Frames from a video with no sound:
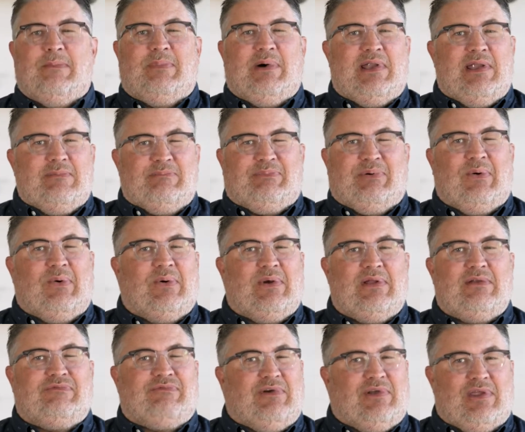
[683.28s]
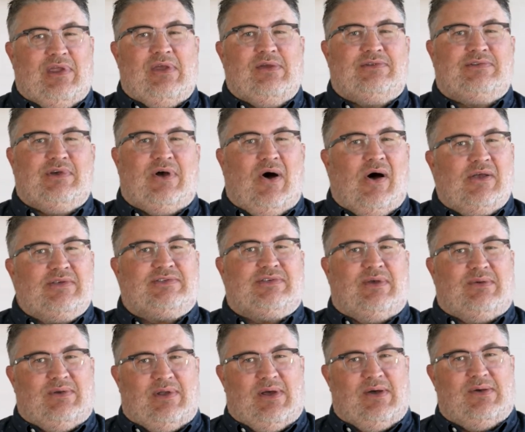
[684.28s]
But important for you to
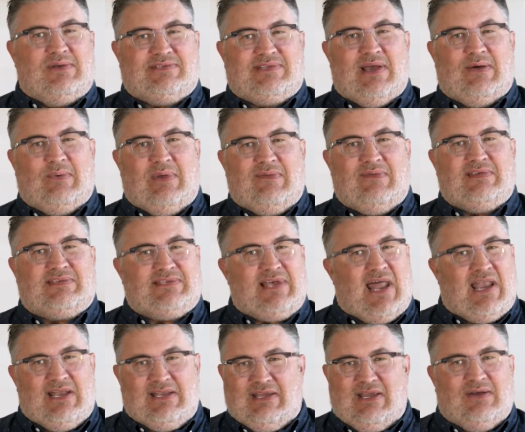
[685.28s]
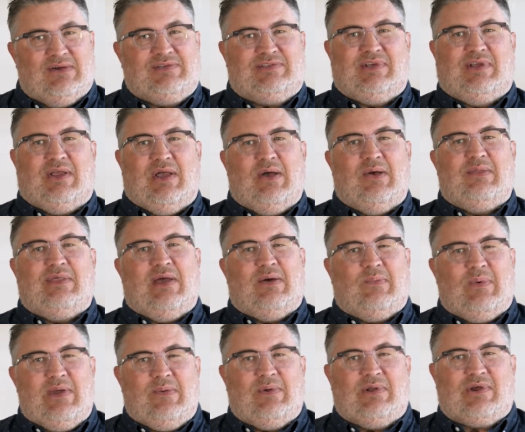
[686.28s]
also know is that we decided years ago
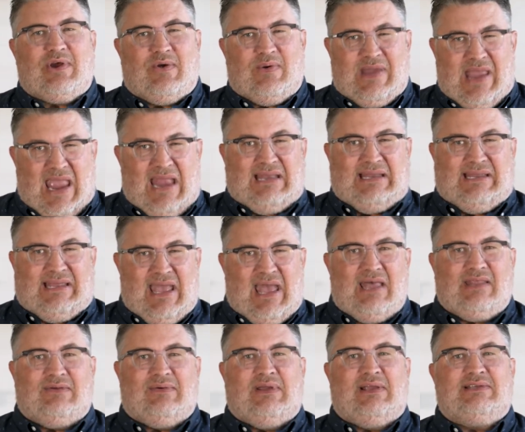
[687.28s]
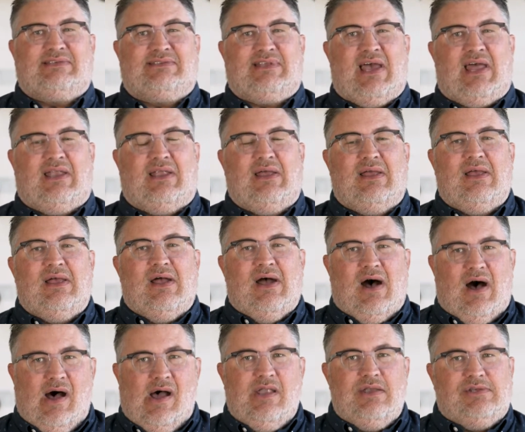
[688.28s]
that we would create gatherings that
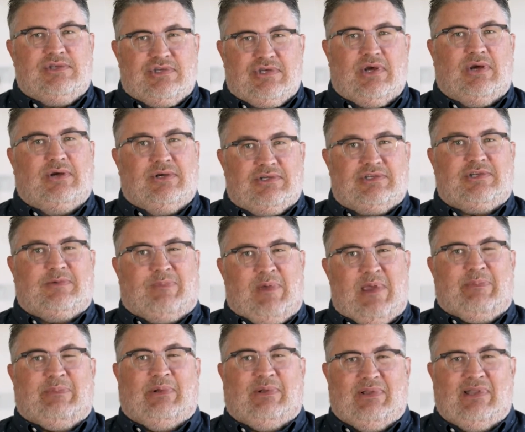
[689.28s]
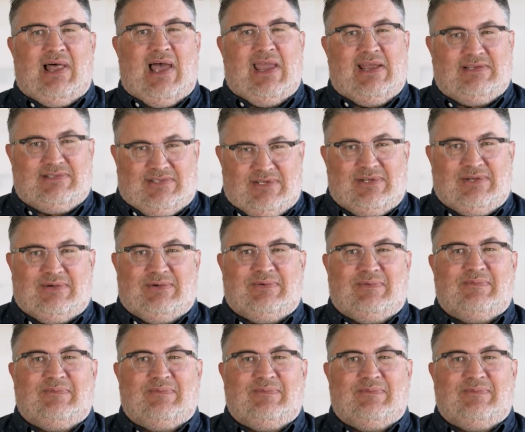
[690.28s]
unchurched people like too.